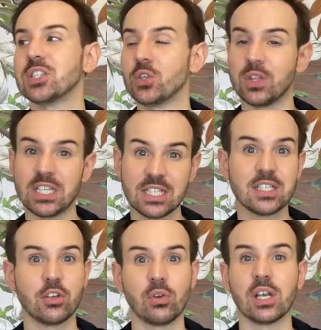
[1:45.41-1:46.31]
So this
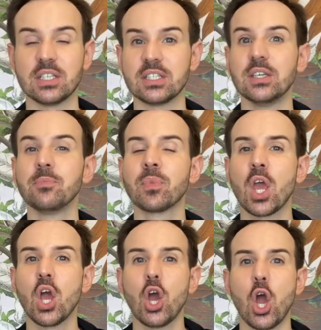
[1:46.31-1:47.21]
is in reality
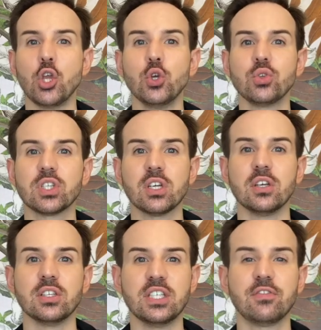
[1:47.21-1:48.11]
a huge
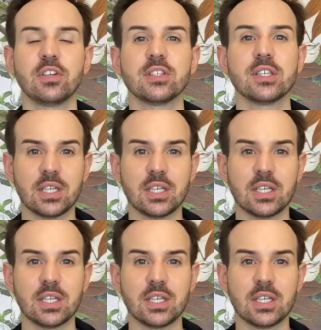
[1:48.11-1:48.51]
difference.